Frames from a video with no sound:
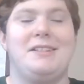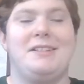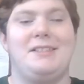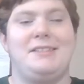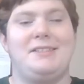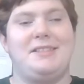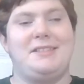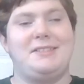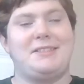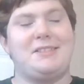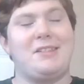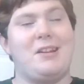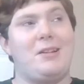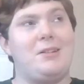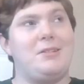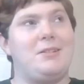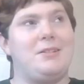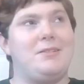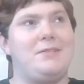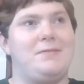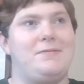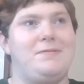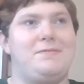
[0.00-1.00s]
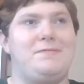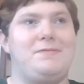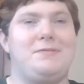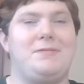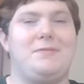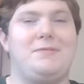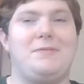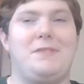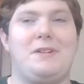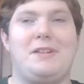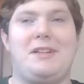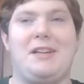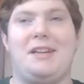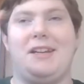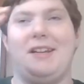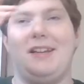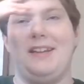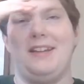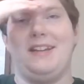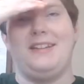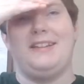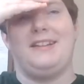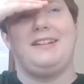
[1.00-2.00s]
since all of the freaking,
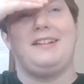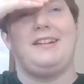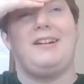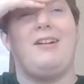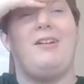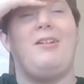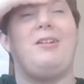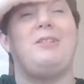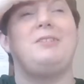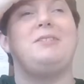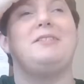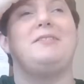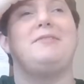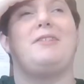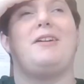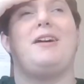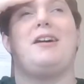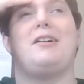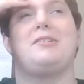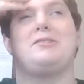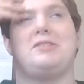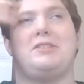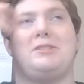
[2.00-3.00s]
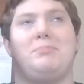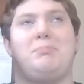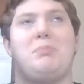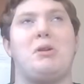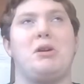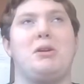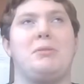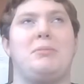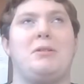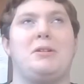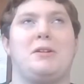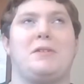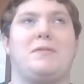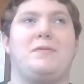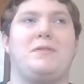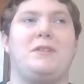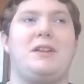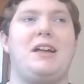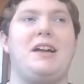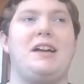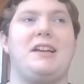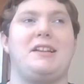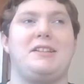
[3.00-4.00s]
like, all of Hawks' Pokemon are
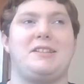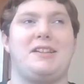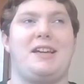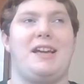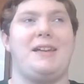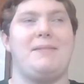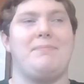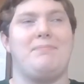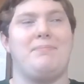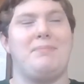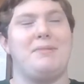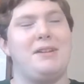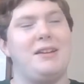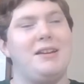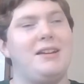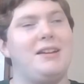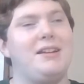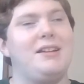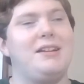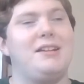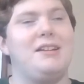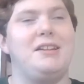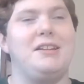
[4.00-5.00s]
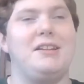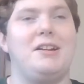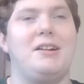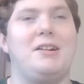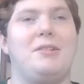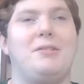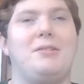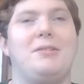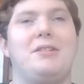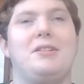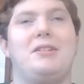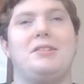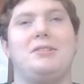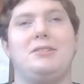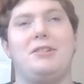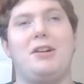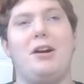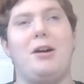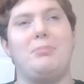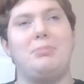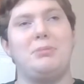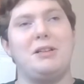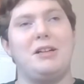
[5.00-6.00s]
flying type, low
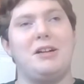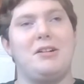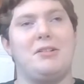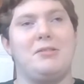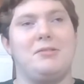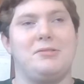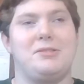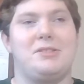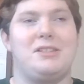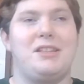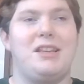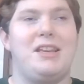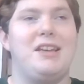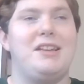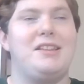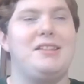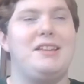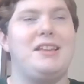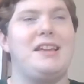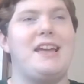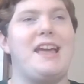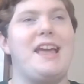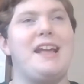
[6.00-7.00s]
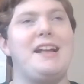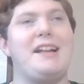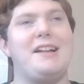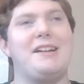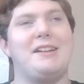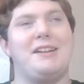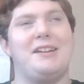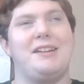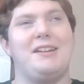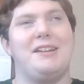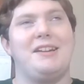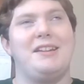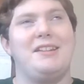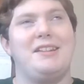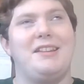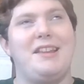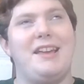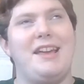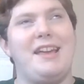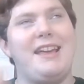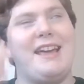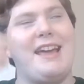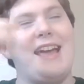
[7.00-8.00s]
blows, they ain't gonna,
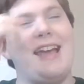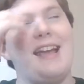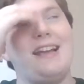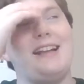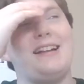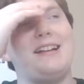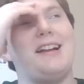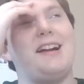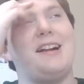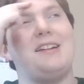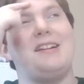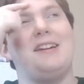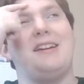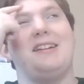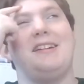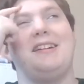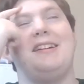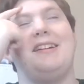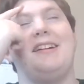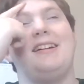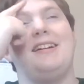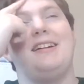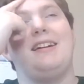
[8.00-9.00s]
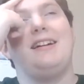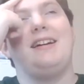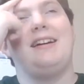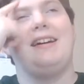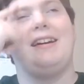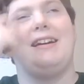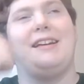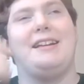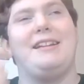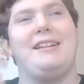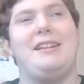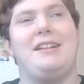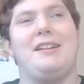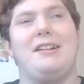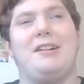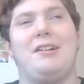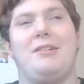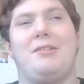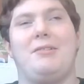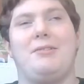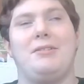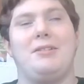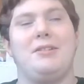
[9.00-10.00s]
they ain't gonna, you
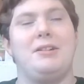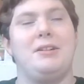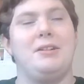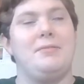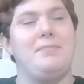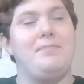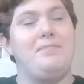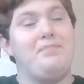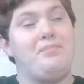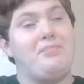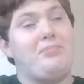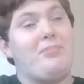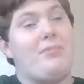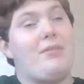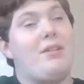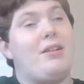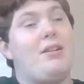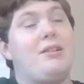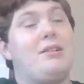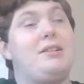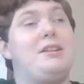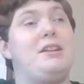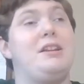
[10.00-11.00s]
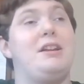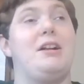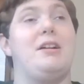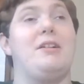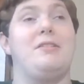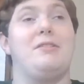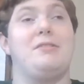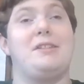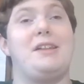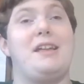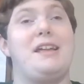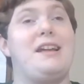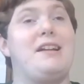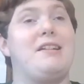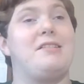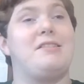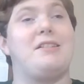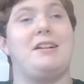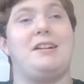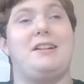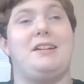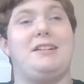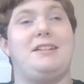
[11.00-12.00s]
know, they ain't
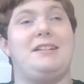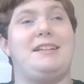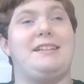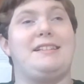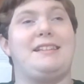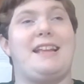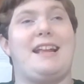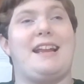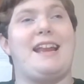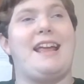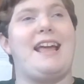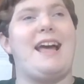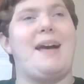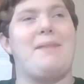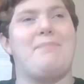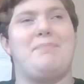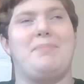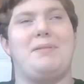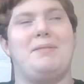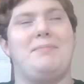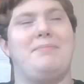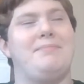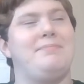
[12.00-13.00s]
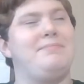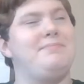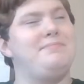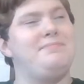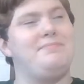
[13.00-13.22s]
gonna let that happen.